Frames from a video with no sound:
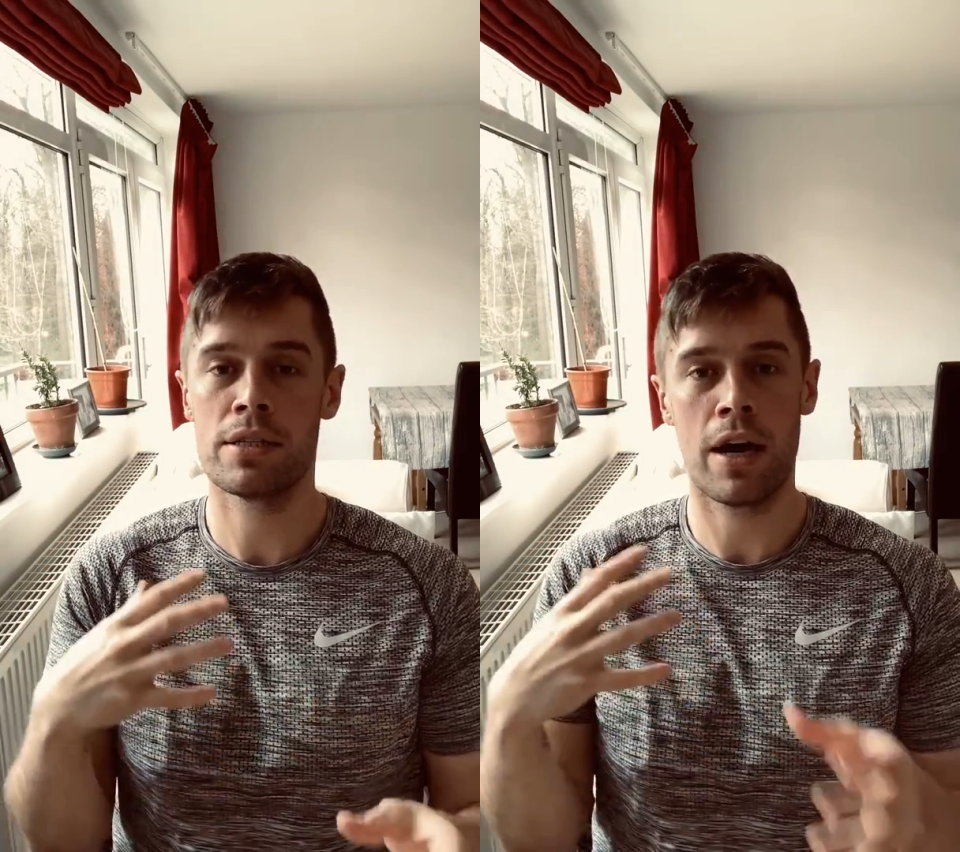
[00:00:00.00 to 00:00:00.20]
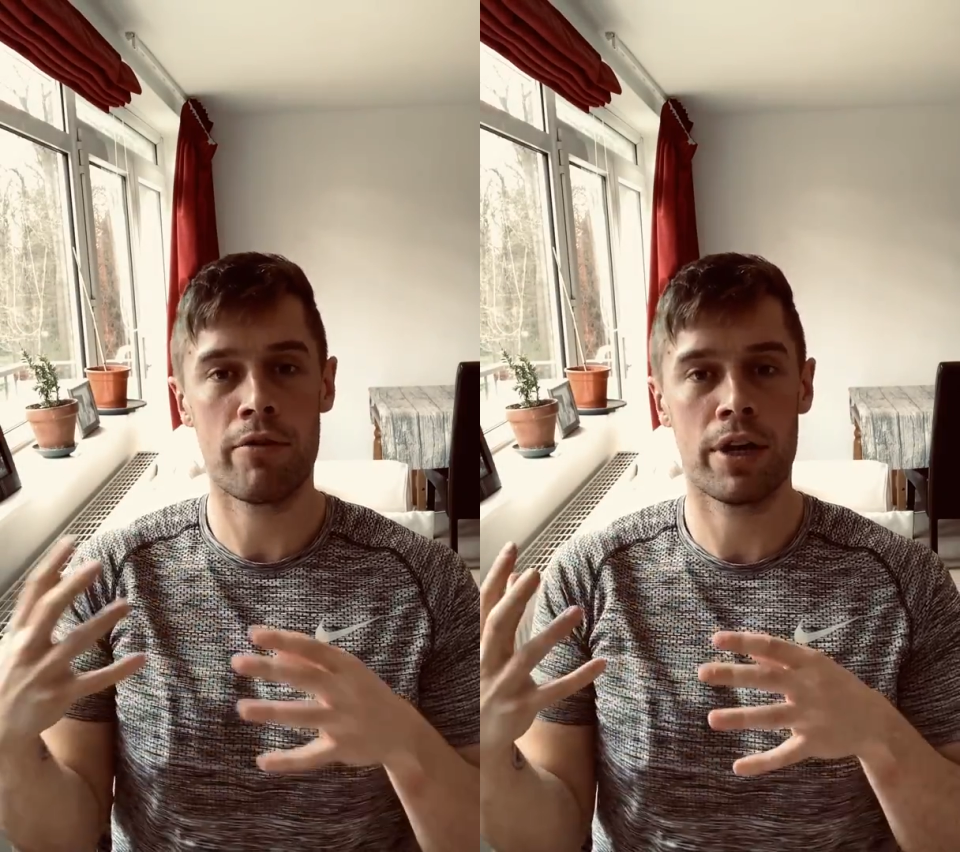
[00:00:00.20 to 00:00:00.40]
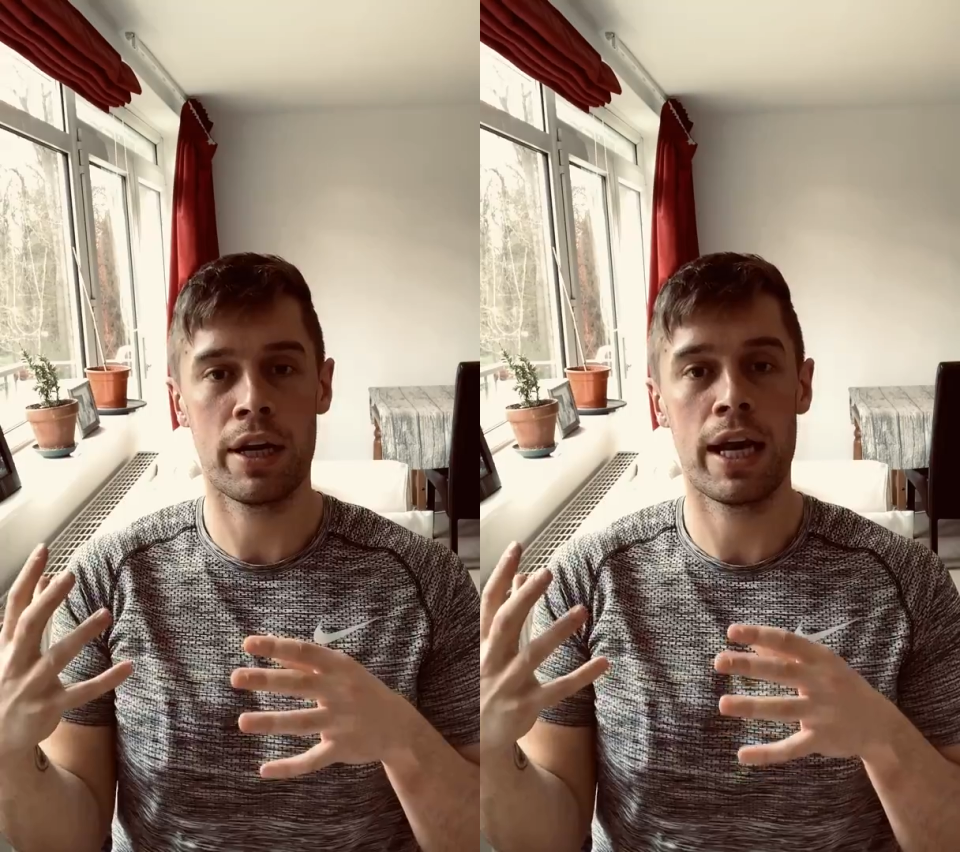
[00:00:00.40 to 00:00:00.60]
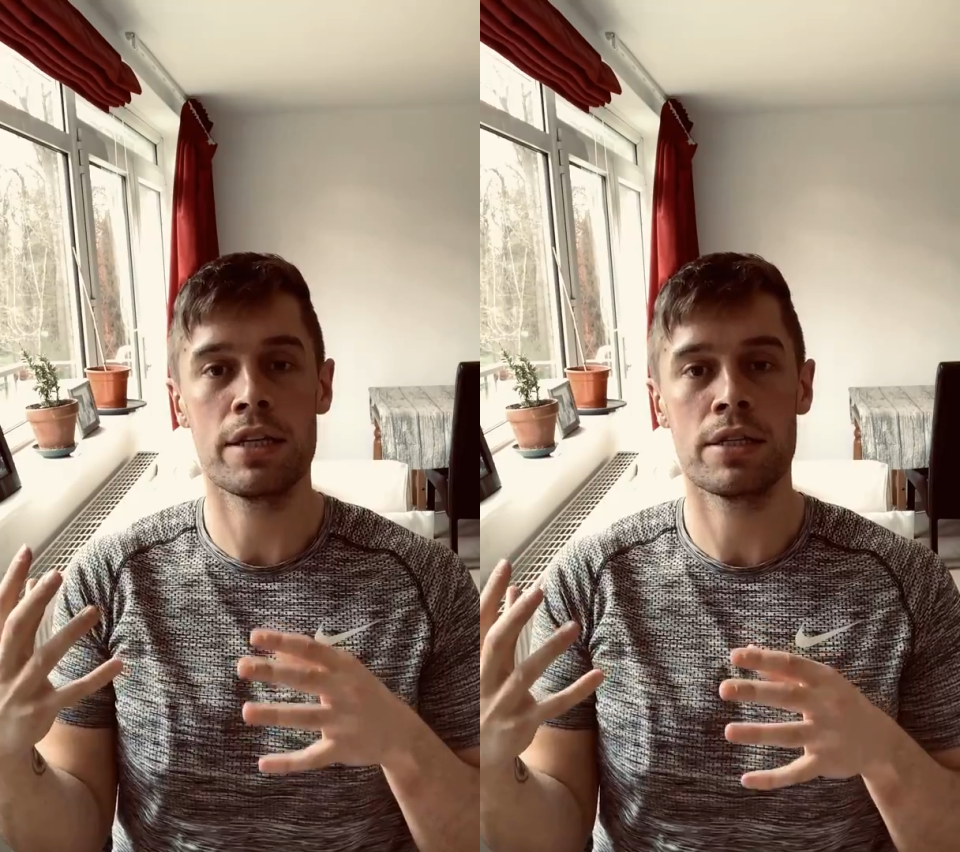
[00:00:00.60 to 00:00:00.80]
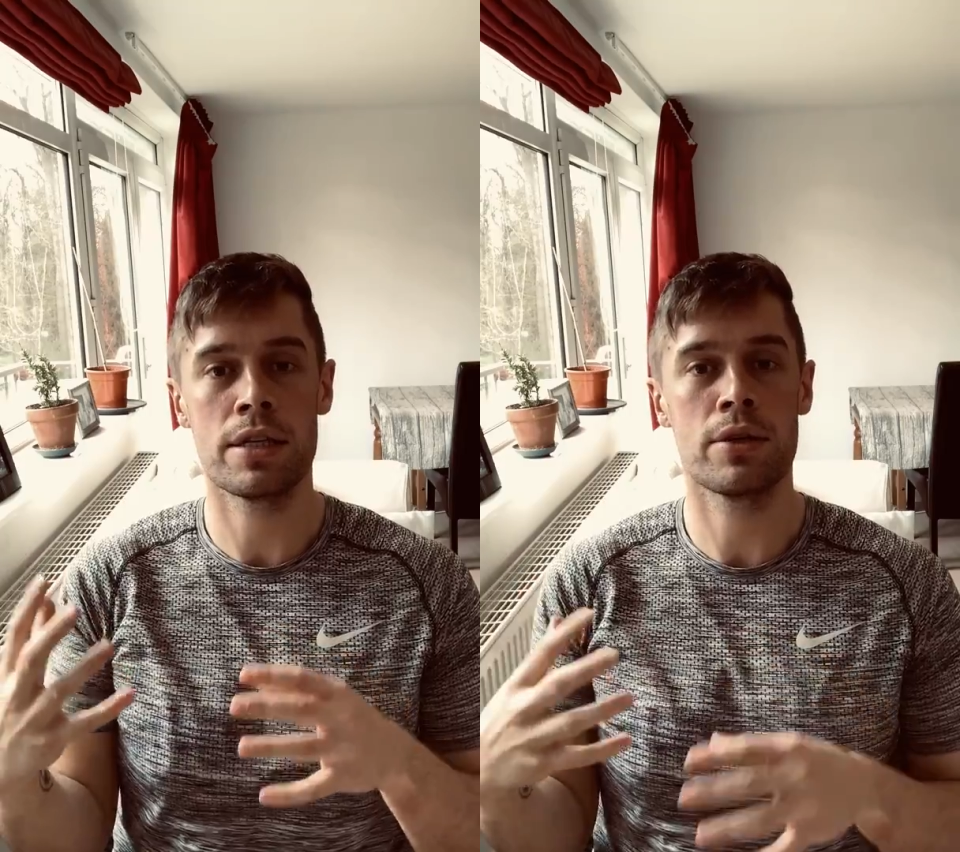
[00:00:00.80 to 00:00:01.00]
I run an
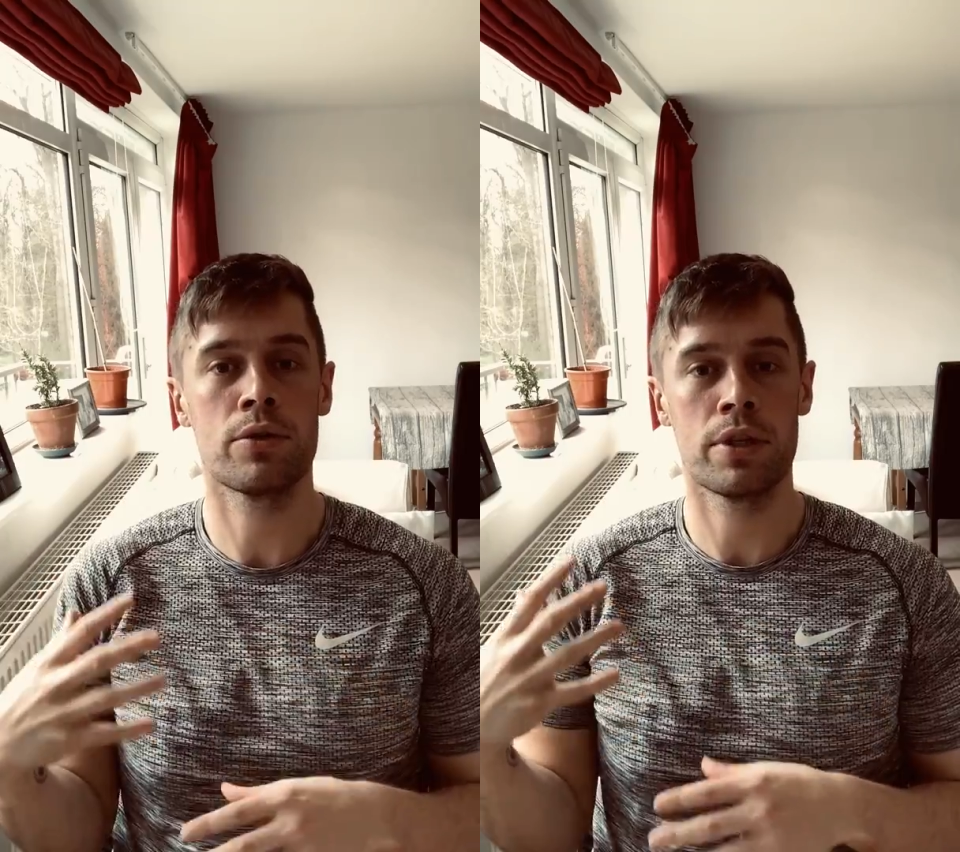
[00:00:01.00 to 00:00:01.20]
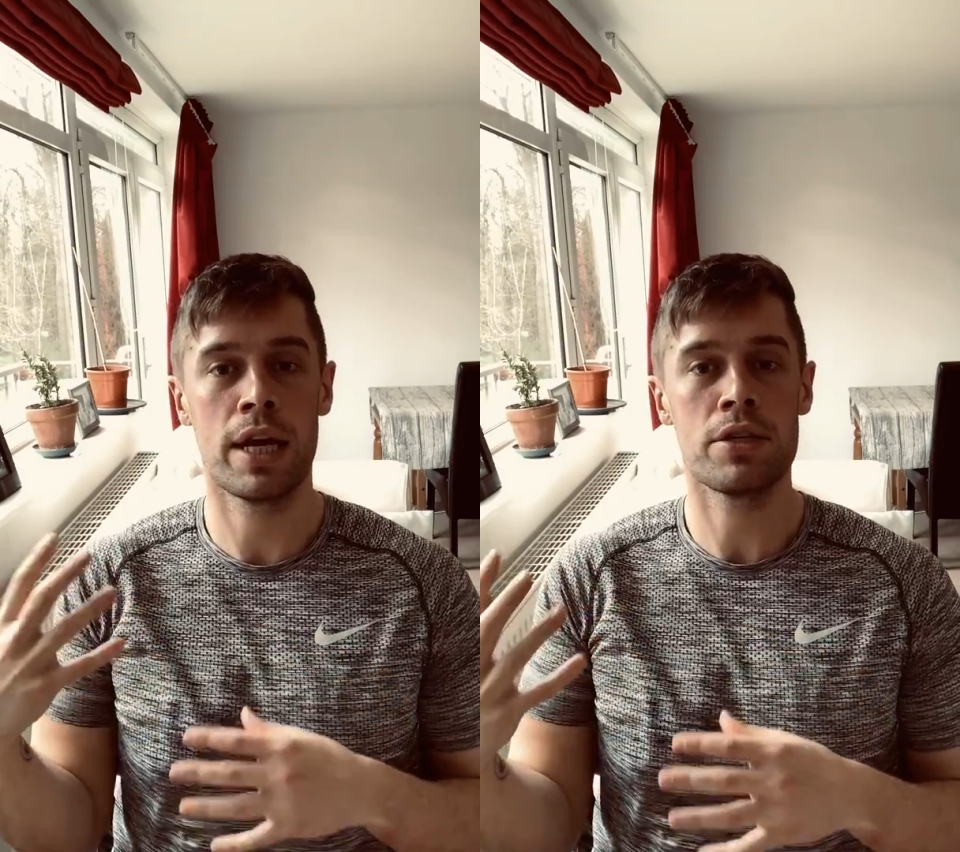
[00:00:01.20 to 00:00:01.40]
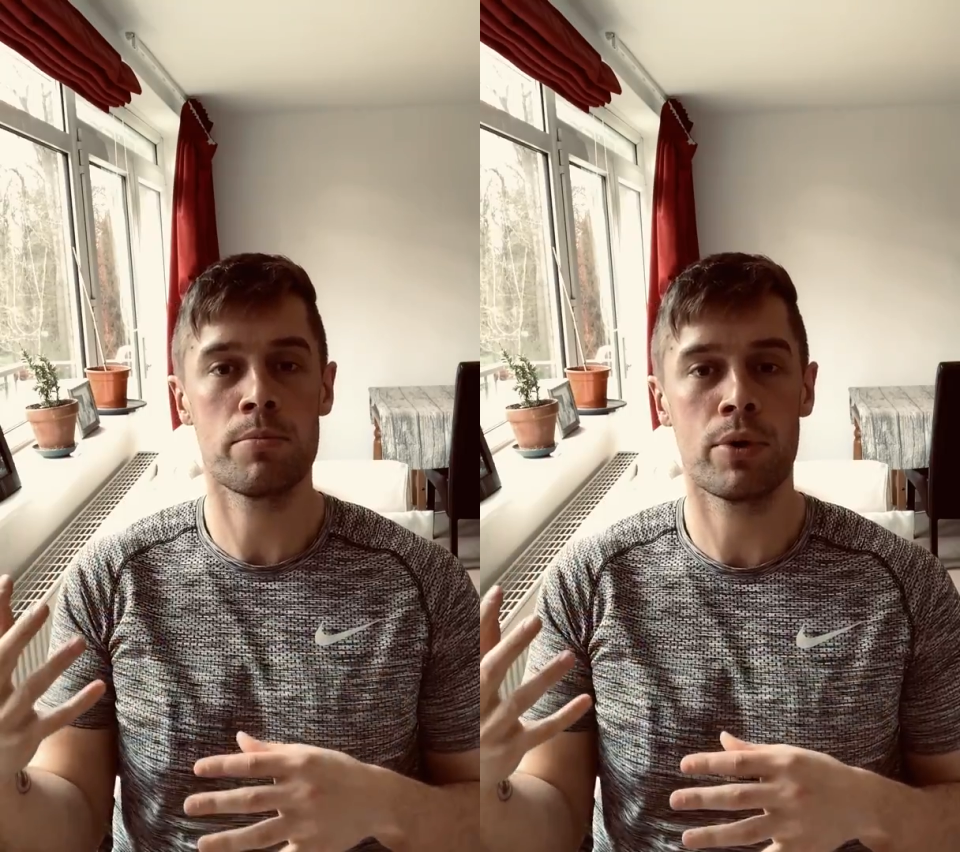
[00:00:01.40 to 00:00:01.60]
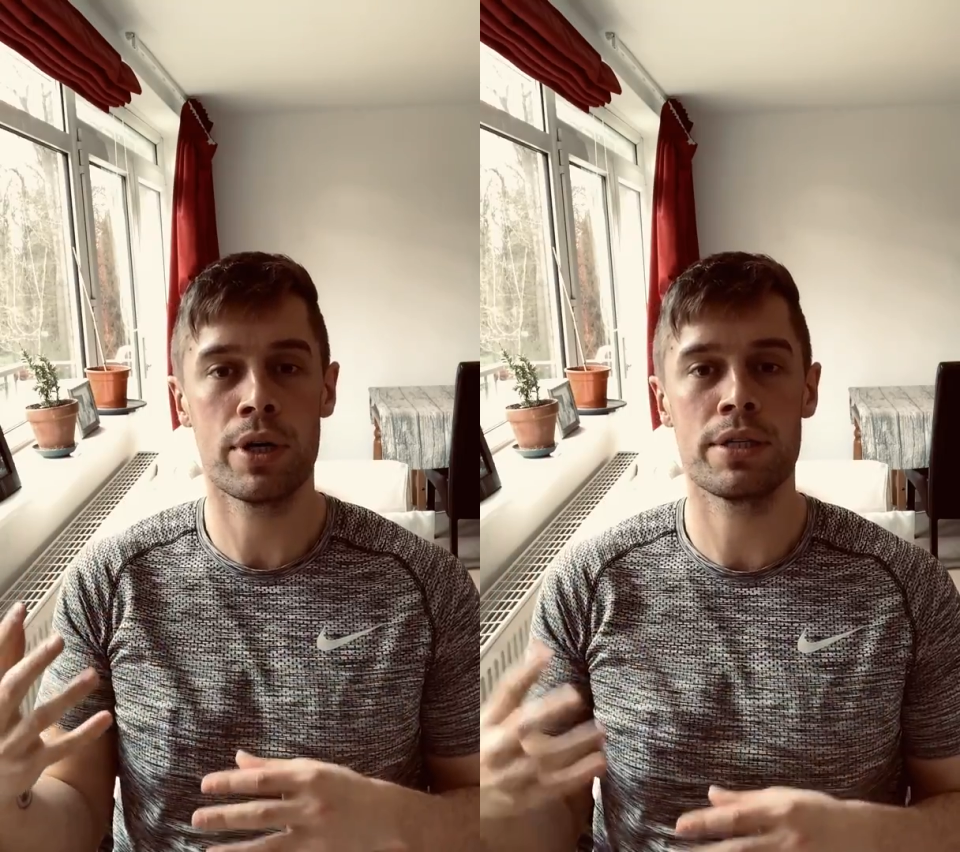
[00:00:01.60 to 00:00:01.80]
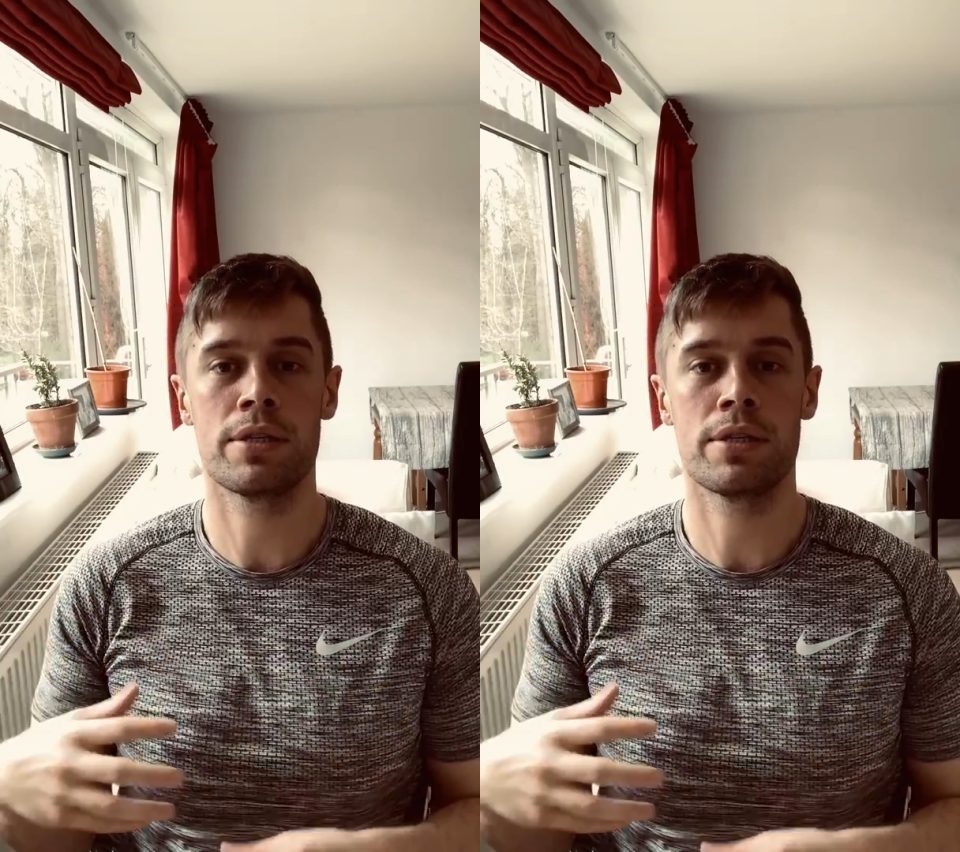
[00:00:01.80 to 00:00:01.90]
agency called The Nature Boys.